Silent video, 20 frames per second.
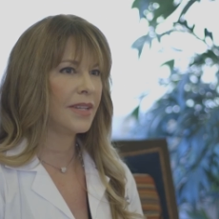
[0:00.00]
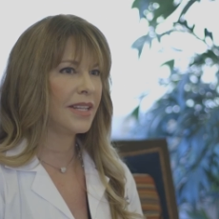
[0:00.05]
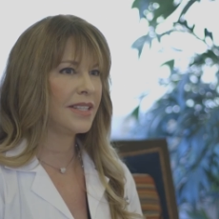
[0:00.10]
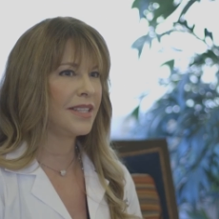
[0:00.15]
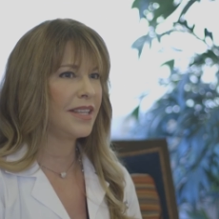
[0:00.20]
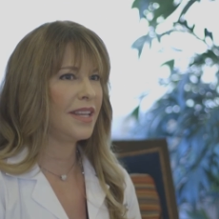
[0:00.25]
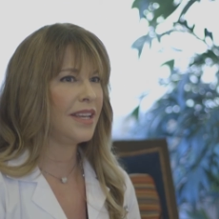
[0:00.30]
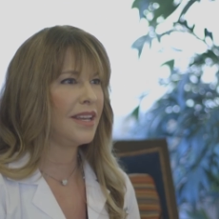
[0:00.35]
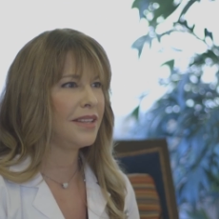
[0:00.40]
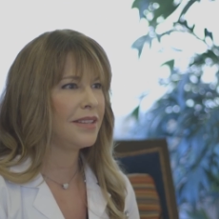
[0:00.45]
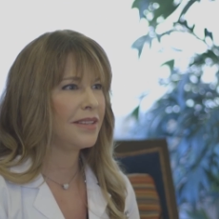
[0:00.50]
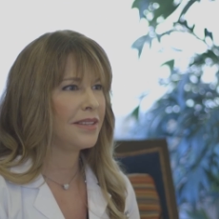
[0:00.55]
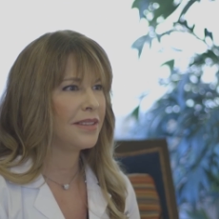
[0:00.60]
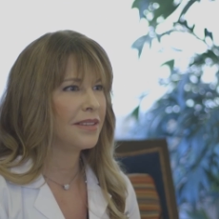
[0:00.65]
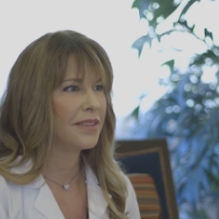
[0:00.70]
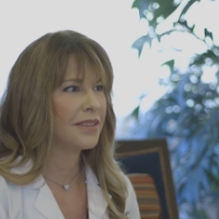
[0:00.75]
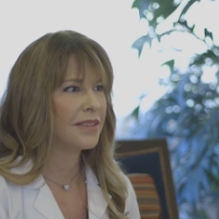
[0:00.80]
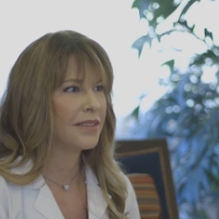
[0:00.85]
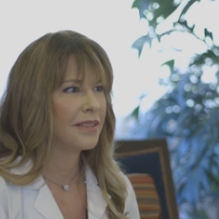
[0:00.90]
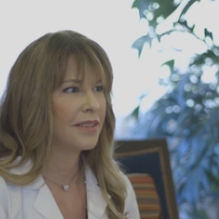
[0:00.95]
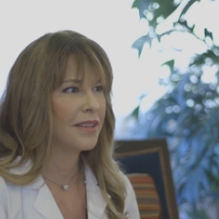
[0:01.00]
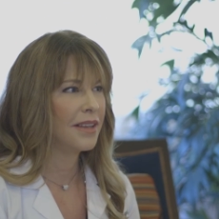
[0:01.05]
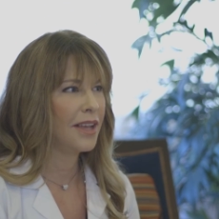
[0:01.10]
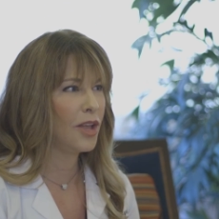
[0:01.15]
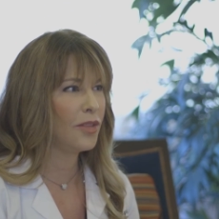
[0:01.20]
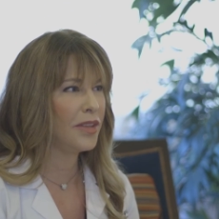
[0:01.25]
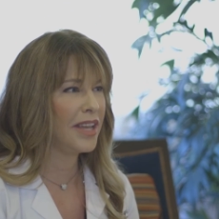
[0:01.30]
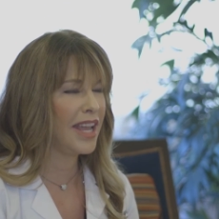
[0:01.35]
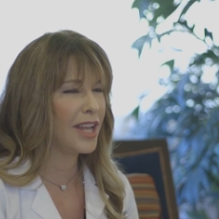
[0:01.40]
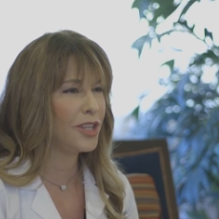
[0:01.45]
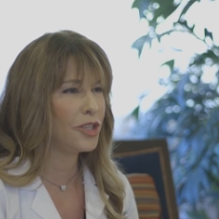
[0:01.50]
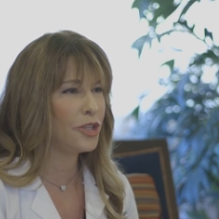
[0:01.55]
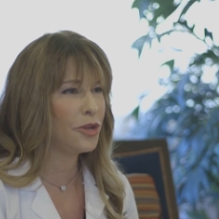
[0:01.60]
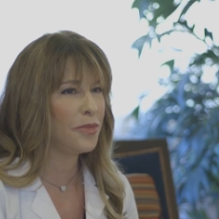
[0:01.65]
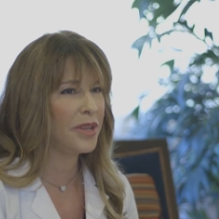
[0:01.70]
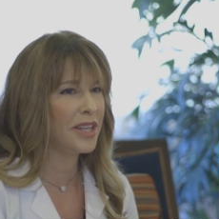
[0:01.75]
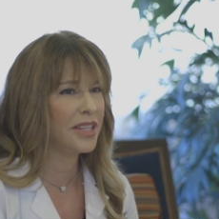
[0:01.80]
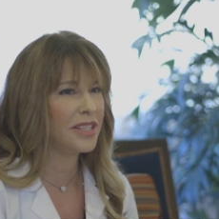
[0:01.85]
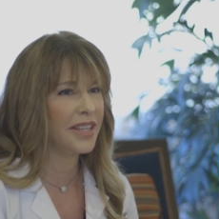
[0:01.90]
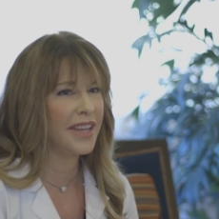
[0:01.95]
That's it? I only had two
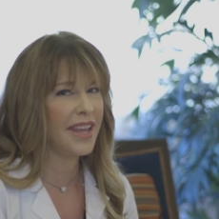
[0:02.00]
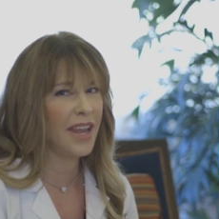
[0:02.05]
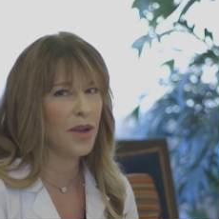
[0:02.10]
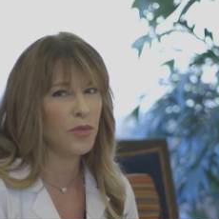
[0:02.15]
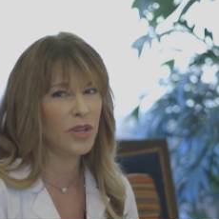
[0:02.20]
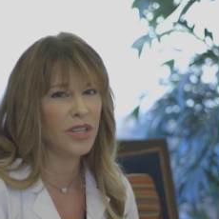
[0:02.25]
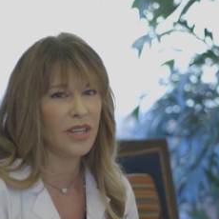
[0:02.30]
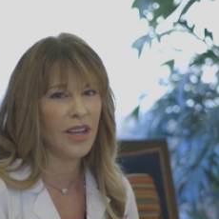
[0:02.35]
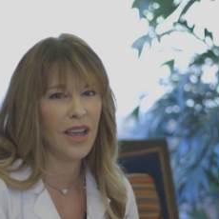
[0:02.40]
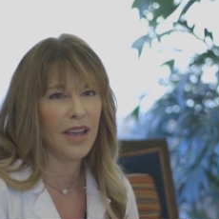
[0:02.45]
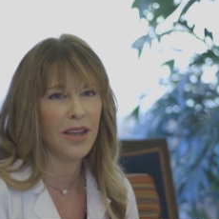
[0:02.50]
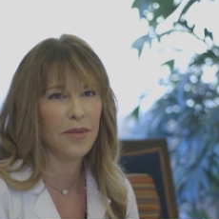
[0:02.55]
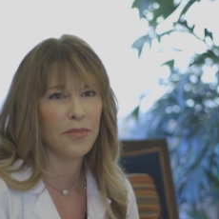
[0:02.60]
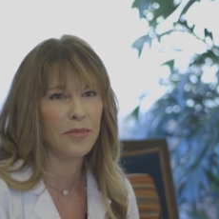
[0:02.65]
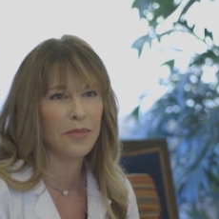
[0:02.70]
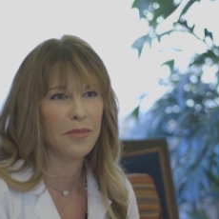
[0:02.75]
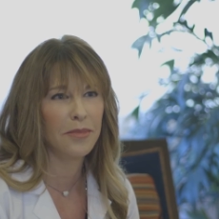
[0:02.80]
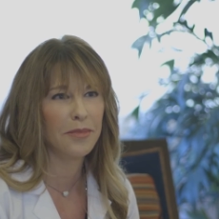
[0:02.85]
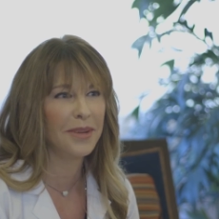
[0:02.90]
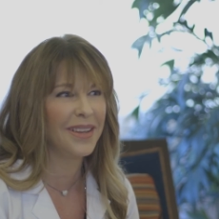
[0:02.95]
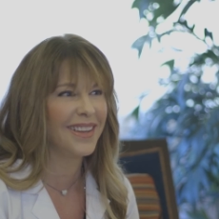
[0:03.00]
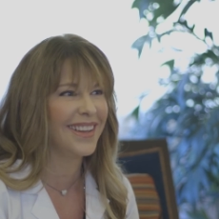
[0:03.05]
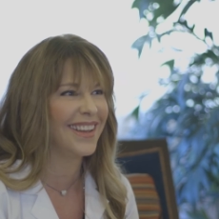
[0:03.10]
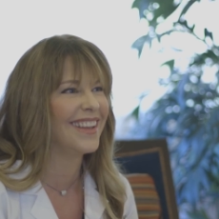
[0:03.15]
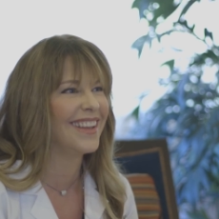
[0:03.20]
minutes of camera time.